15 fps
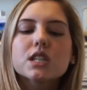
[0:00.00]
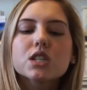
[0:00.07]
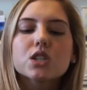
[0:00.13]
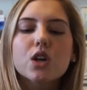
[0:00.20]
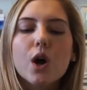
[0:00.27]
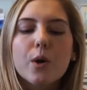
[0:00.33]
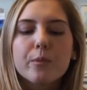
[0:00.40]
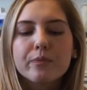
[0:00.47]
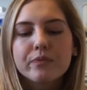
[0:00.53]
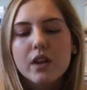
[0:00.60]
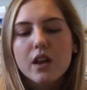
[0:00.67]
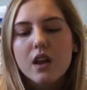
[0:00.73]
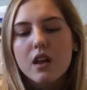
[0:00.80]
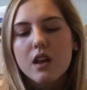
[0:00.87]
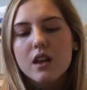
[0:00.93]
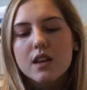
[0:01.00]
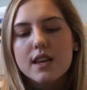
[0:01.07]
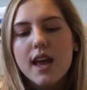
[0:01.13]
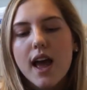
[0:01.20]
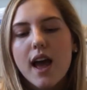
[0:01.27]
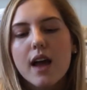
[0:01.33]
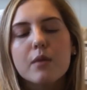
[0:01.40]
So
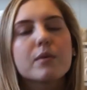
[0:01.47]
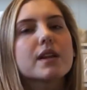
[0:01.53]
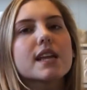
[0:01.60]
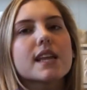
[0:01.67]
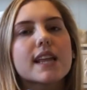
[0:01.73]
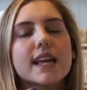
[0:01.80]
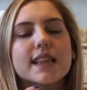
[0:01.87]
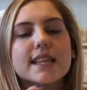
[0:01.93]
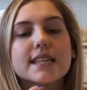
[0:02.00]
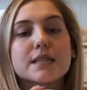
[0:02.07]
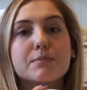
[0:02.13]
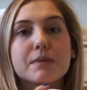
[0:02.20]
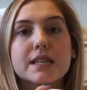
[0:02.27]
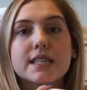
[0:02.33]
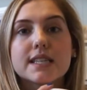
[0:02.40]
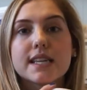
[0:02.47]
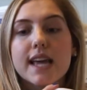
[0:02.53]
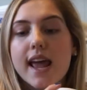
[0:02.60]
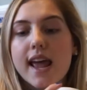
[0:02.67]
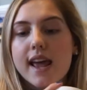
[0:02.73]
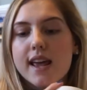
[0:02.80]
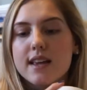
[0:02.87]
yeah, I really like these
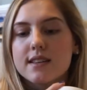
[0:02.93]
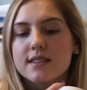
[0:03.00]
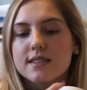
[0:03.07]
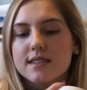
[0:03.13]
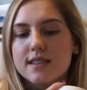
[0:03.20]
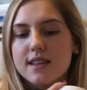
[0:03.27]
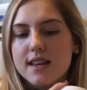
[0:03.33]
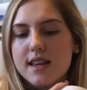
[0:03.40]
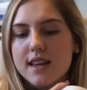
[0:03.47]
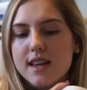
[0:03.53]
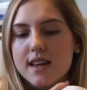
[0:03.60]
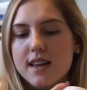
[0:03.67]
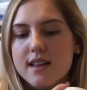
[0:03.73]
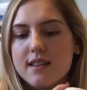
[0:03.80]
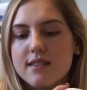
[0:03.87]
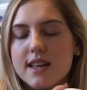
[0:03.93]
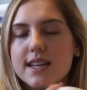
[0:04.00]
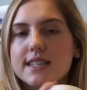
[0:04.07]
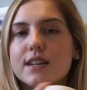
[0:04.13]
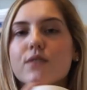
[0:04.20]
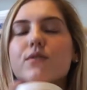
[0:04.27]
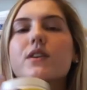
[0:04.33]
BCAAs, and they
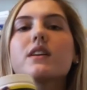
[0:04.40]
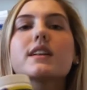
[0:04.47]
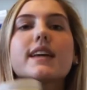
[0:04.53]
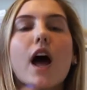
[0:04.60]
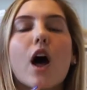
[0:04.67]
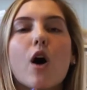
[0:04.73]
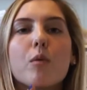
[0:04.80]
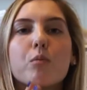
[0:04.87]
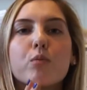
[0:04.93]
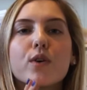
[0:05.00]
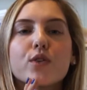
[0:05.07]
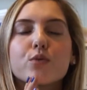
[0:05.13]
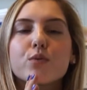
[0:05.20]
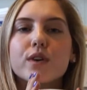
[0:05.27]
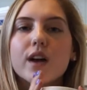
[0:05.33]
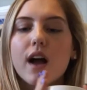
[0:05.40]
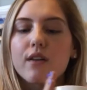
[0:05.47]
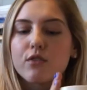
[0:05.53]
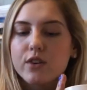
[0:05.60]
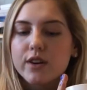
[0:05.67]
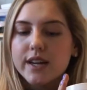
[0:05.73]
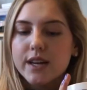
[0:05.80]
definitely help with
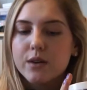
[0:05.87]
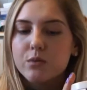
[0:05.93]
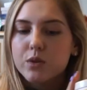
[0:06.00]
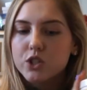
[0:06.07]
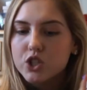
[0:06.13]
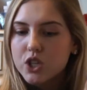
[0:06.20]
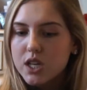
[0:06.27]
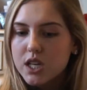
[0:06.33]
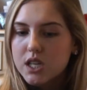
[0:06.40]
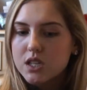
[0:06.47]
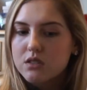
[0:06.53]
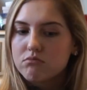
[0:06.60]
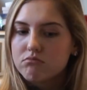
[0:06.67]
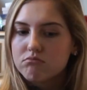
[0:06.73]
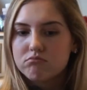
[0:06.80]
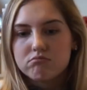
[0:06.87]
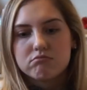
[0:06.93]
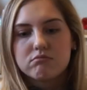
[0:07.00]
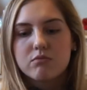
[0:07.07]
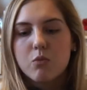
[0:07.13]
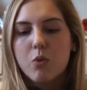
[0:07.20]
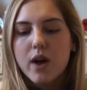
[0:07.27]
recovery, which is
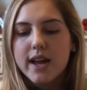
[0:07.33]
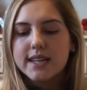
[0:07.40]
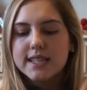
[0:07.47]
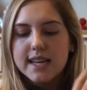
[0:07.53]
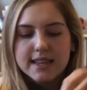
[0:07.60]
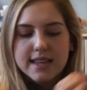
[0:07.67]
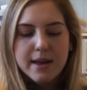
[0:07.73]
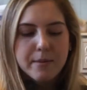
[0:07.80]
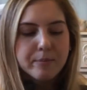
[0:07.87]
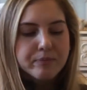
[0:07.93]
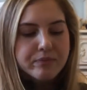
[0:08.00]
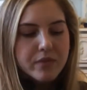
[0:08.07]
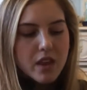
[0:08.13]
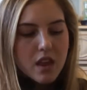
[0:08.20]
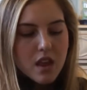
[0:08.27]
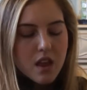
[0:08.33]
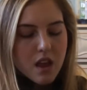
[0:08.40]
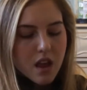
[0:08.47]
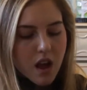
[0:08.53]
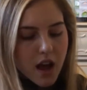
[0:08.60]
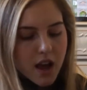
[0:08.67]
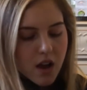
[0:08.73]
why I take them.
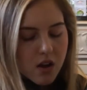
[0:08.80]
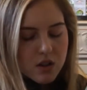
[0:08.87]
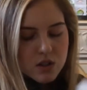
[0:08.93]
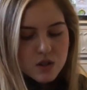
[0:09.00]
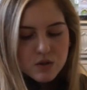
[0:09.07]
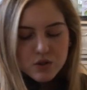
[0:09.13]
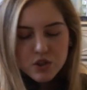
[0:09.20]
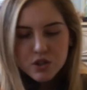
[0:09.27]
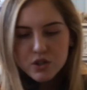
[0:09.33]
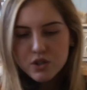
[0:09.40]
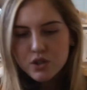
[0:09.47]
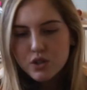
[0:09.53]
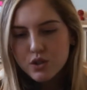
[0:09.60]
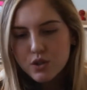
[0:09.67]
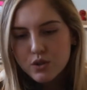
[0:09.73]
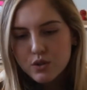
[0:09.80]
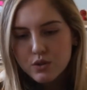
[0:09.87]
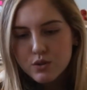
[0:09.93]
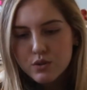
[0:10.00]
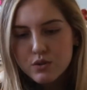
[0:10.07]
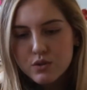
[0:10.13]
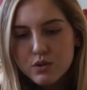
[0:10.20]
I also just
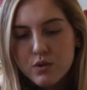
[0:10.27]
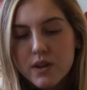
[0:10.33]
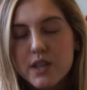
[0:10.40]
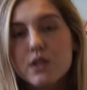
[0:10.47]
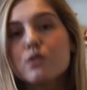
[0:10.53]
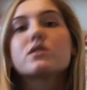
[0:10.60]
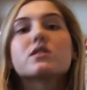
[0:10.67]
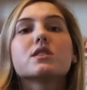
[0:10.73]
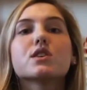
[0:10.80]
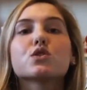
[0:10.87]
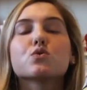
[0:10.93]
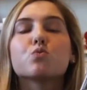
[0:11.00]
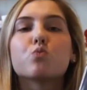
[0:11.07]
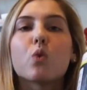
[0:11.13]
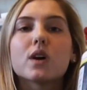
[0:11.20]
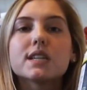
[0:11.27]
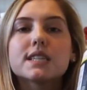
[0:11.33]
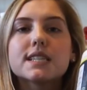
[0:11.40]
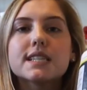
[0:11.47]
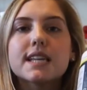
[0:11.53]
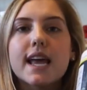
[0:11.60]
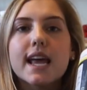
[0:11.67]
I use this once
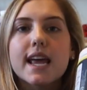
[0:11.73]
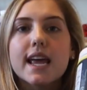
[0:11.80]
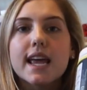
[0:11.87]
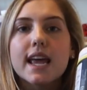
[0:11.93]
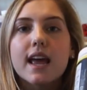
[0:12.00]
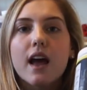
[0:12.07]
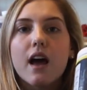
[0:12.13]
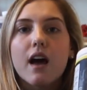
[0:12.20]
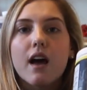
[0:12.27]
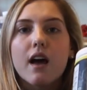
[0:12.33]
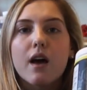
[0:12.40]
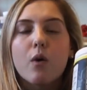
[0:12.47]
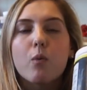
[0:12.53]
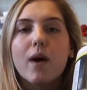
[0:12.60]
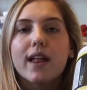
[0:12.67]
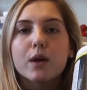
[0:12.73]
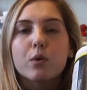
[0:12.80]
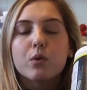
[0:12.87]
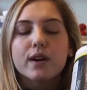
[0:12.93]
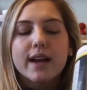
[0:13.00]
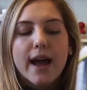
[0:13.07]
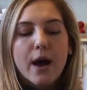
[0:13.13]
a day while I
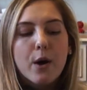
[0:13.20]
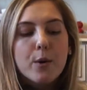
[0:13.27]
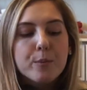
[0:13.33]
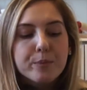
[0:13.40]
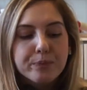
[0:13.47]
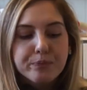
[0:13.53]
work out,